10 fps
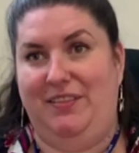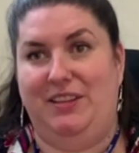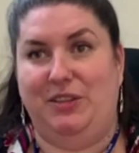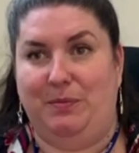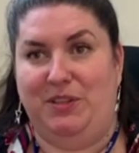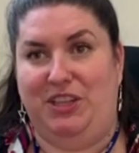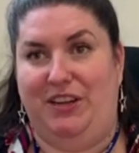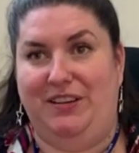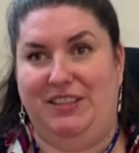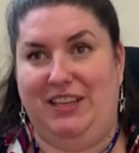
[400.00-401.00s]
this
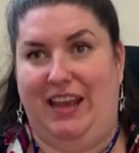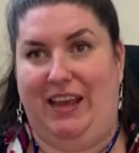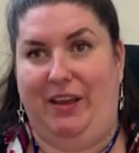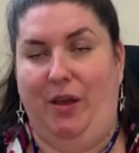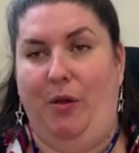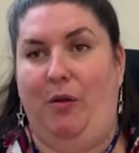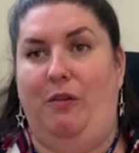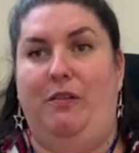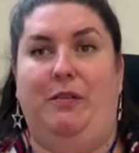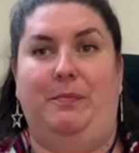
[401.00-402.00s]
opportunity,
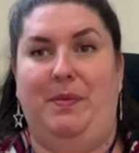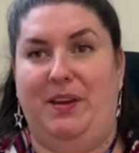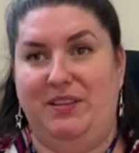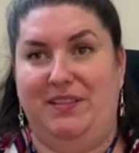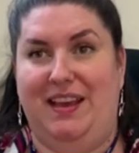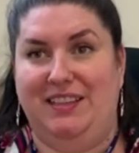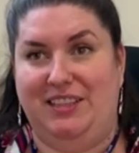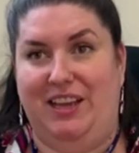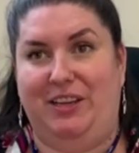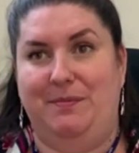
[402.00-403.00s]
or because of their
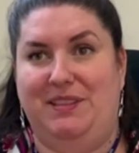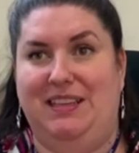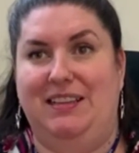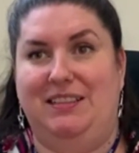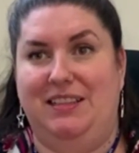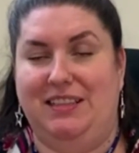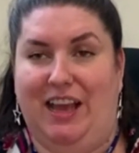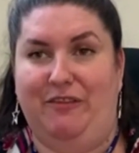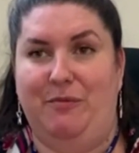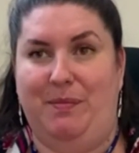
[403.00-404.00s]
circumstances,
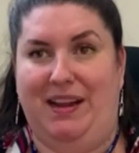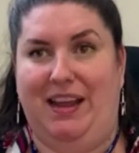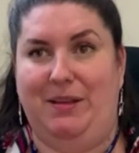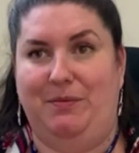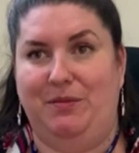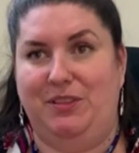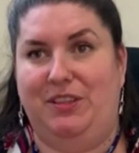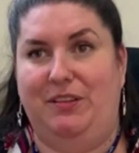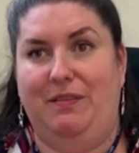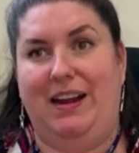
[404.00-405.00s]
haven't been able
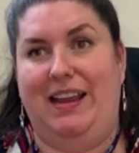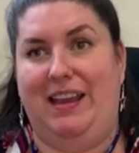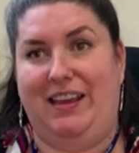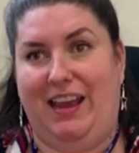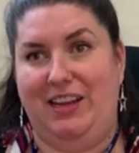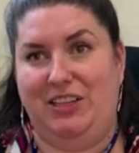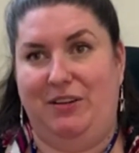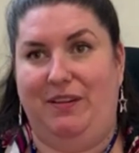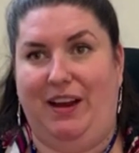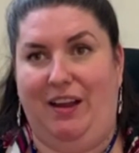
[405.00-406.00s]
to really engage
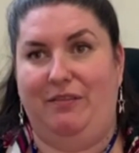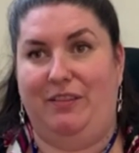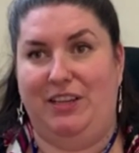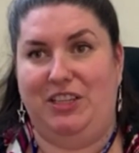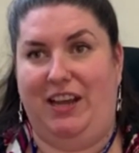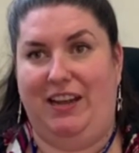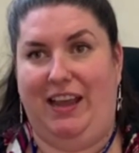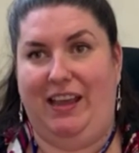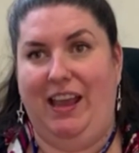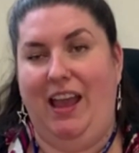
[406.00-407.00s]
in a recovery
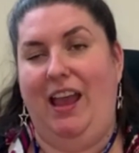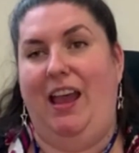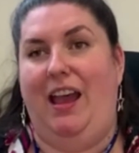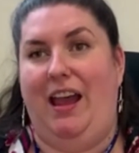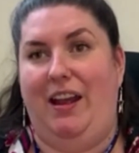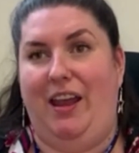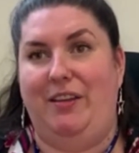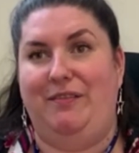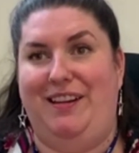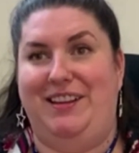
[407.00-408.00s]
journey. And
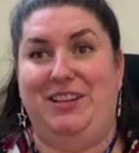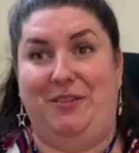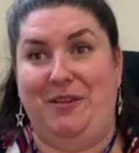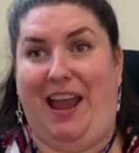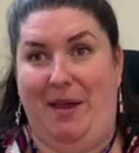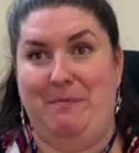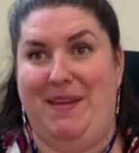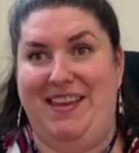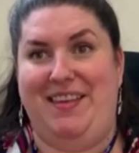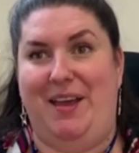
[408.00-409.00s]
hopefully Joel can
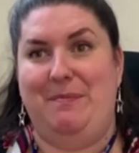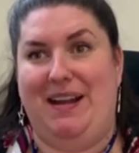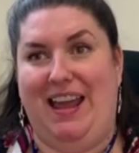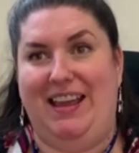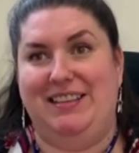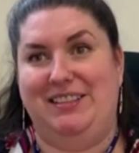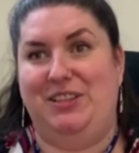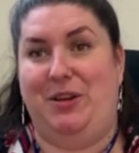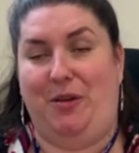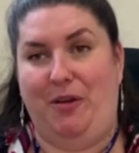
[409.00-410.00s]
be that
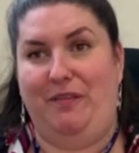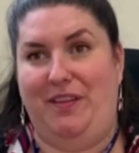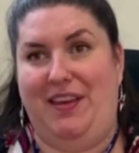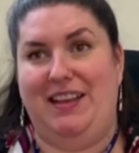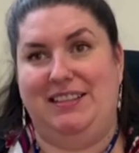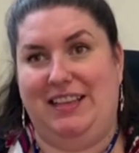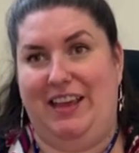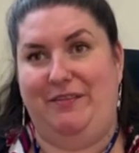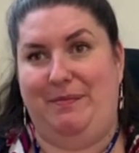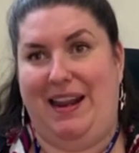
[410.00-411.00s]
place to offer that
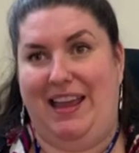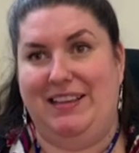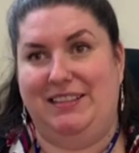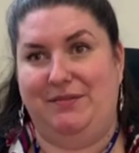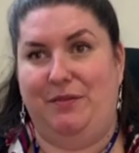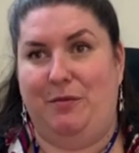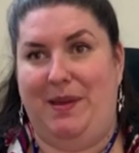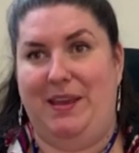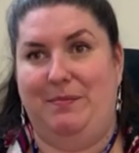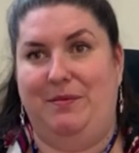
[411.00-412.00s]
safe place for
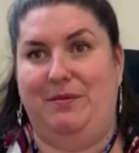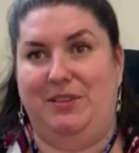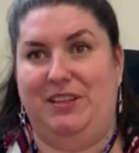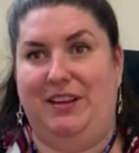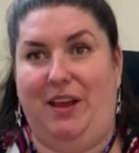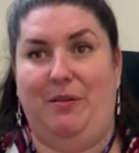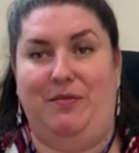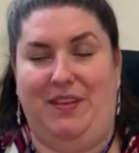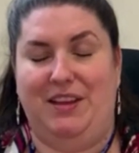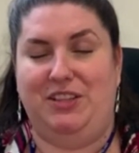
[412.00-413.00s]
people to go
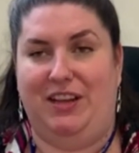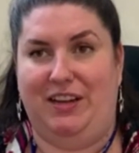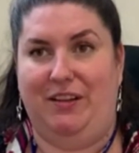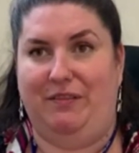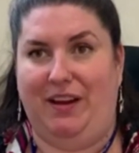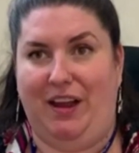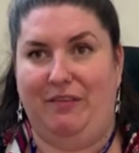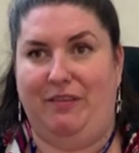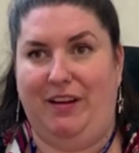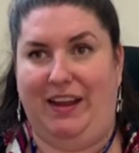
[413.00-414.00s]
on that journey of
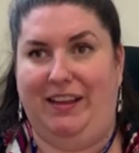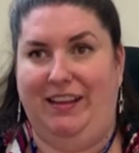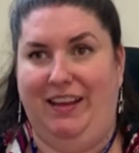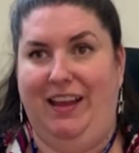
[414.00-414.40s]
recovery,